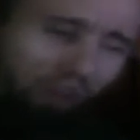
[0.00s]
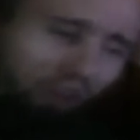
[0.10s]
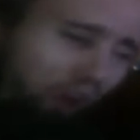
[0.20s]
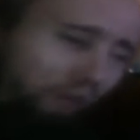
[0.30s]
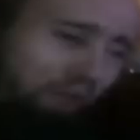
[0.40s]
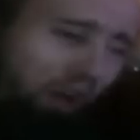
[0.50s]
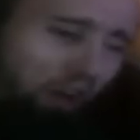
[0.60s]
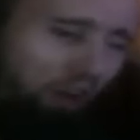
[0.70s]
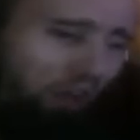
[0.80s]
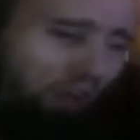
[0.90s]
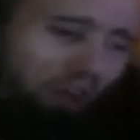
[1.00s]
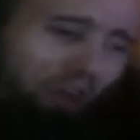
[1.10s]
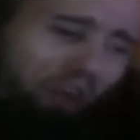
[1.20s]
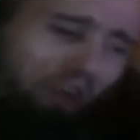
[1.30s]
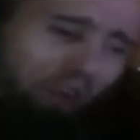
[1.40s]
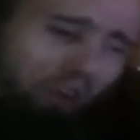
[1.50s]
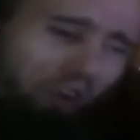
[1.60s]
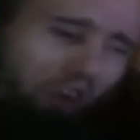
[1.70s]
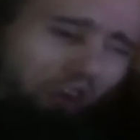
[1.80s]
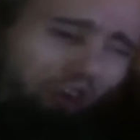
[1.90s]
So, Marty,
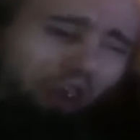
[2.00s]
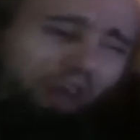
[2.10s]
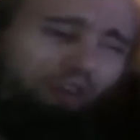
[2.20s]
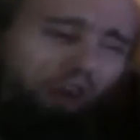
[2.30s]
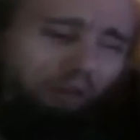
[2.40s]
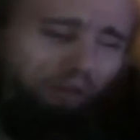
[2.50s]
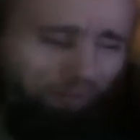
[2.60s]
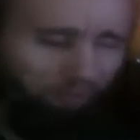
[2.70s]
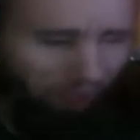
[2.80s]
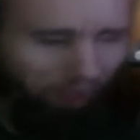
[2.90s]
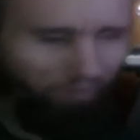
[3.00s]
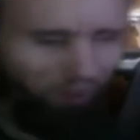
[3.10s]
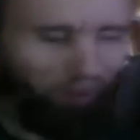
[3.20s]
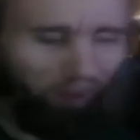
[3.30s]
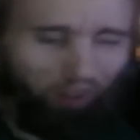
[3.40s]
do yourself a favor.